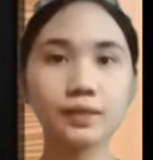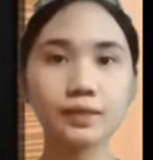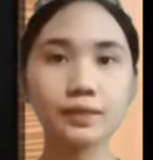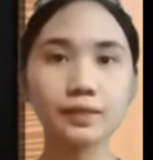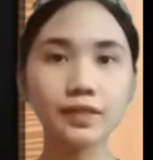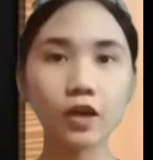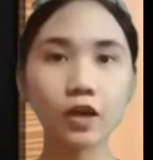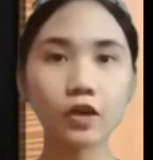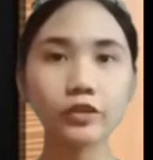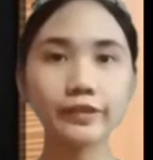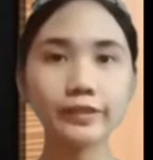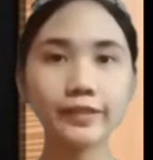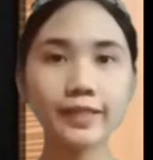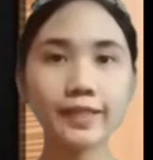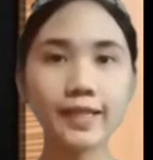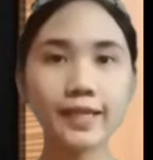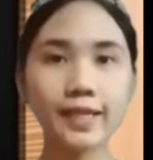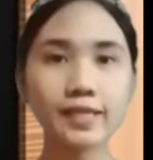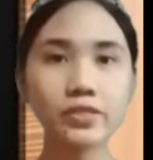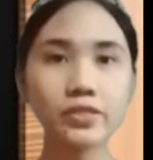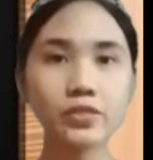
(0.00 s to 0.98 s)
The
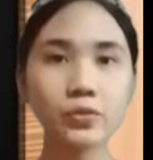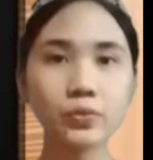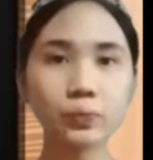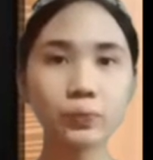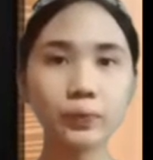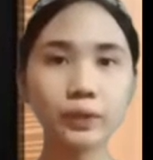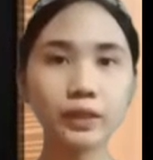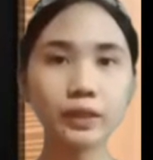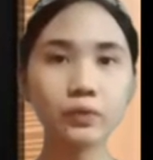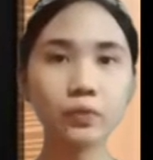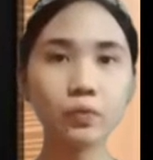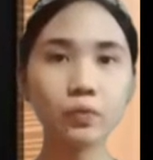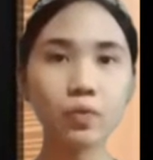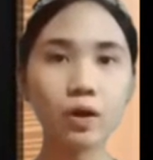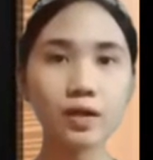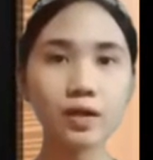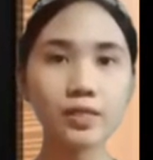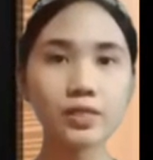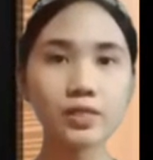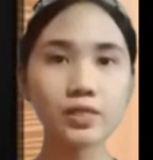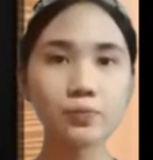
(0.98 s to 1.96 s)
continents were
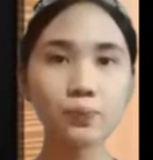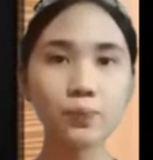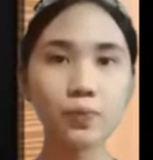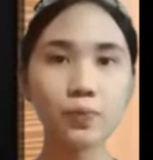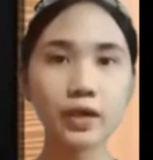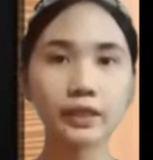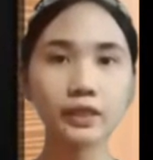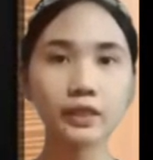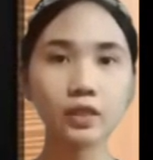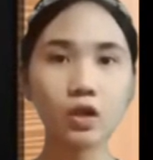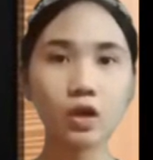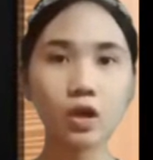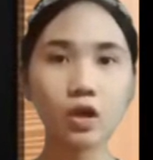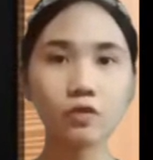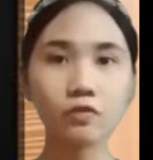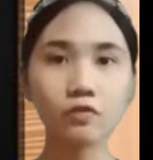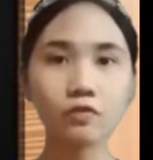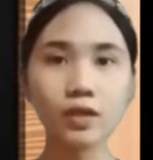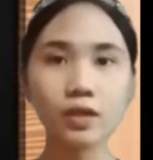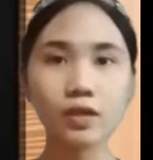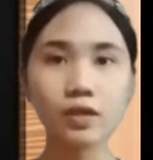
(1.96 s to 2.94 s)
once part of